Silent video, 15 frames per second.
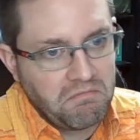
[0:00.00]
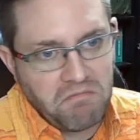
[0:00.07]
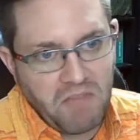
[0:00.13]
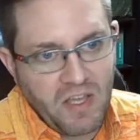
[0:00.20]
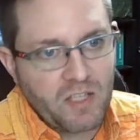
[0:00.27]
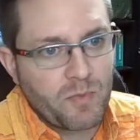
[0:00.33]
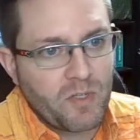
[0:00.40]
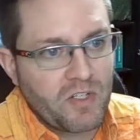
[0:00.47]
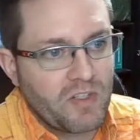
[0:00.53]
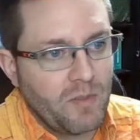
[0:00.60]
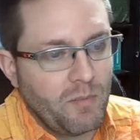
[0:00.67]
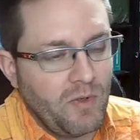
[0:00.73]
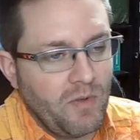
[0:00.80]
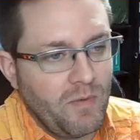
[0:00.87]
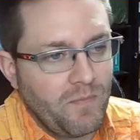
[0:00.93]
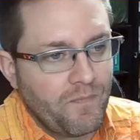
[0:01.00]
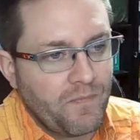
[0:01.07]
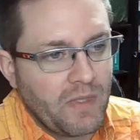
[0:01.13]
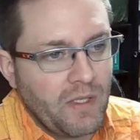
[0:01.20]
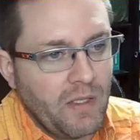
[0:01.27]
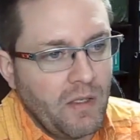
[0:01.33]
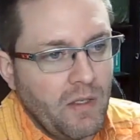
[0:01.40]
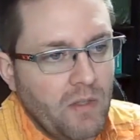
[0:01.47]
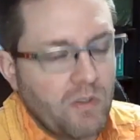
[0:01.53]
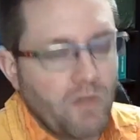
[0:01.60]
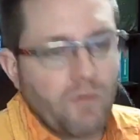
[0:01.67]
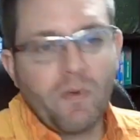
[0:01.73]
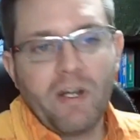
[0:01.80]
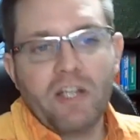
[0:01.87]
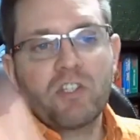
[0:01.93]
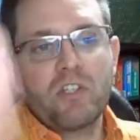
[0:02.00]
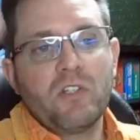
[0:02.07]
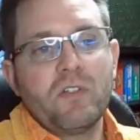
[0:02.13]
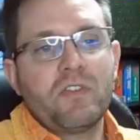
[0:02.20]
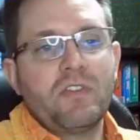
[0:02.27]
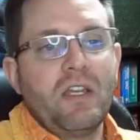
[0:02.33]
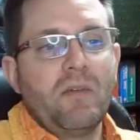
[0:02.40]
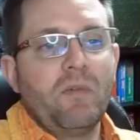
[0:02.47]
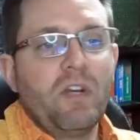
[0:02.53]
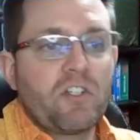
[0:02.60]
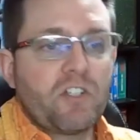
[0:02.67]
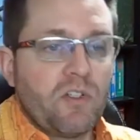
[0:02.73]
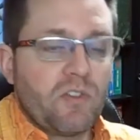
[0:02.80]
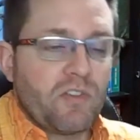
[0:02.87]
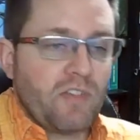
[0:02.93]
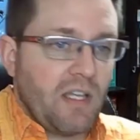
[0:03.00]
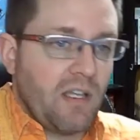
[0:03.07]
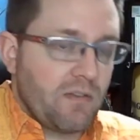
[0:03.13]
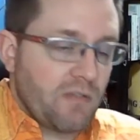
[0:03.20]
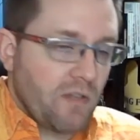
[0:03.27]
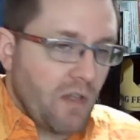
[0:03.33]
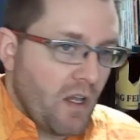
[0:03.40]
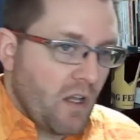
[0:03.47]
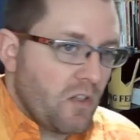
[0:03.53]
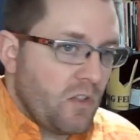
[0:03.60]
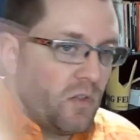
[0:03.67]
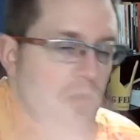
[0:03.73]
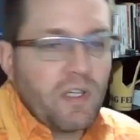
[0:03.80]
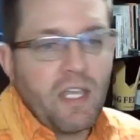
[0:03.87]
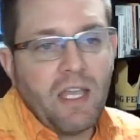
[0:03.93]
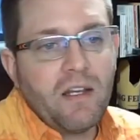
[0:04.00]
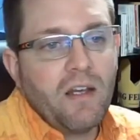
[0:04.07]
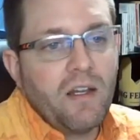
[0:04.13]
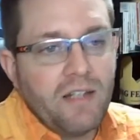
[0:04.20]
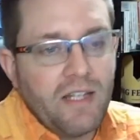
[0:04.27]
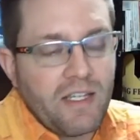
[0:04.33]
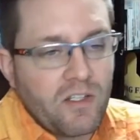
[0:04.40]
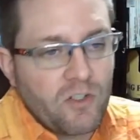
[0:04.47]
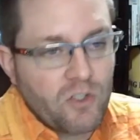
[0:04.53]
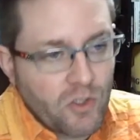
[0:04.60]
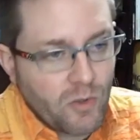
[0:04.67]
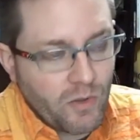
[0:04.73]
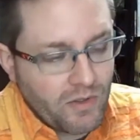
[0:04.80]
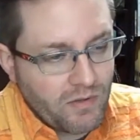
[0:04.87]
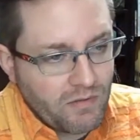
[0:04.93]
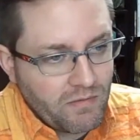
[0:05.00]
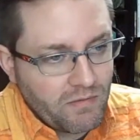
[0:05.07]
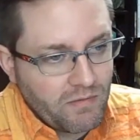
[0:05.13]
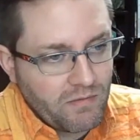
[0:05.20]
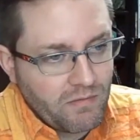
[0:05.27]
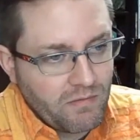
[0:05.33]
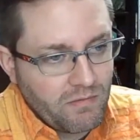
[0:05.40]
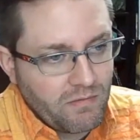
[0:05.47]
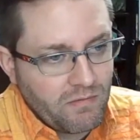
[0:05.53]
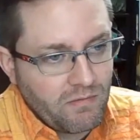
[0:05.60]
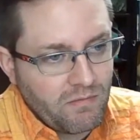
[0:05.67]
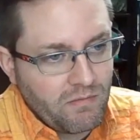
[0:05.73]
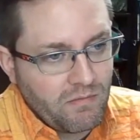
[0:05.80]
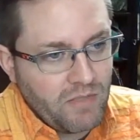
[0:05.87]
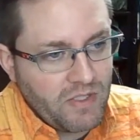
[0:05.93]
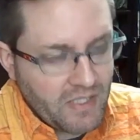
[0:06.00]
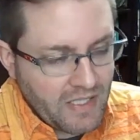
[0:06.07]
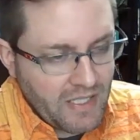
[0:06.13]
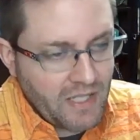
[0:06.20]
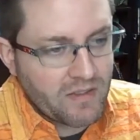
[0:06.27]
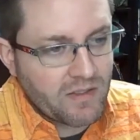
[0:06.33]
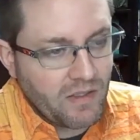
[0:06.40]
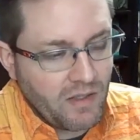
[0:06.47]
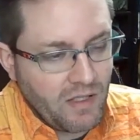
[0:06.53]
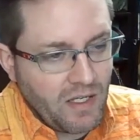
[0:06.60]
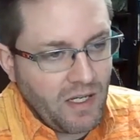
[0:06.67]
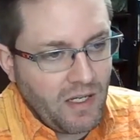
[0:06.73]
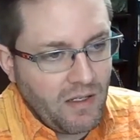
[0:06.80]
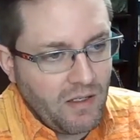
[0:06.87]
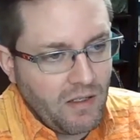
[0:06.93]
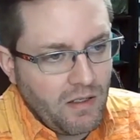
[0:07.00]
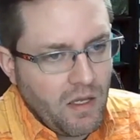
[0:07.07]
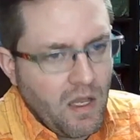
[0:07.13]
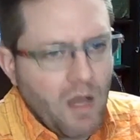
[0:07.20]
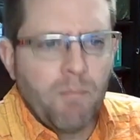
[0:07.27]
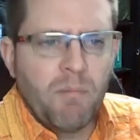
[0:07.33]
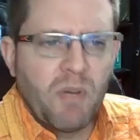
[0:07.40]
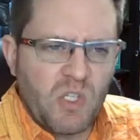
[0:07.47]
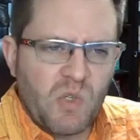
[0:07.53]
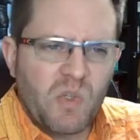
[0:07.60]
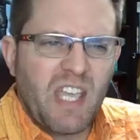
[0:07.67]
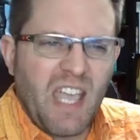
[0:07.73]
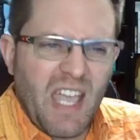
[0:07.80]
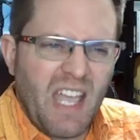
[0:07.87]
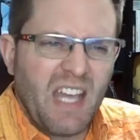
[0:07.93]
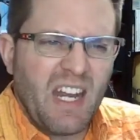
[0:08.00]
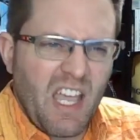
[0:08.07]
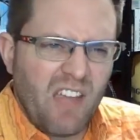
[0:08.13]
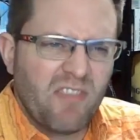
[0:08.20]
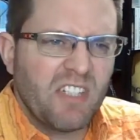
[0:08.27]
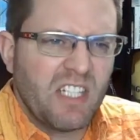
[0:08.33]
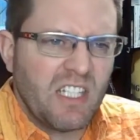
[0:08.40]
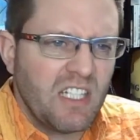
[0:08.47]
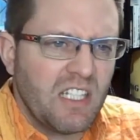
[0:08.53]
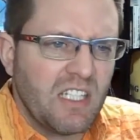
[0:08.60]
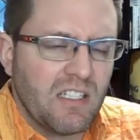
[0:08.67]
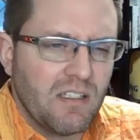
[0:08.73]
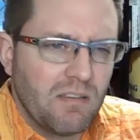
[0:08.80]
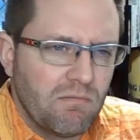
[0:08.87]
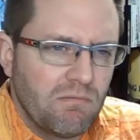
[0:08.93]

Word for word: I think it's pretty simple. So if Reg SHO, sa- Reg SHO says you cannot naked short, it's against the law, but you can FTD.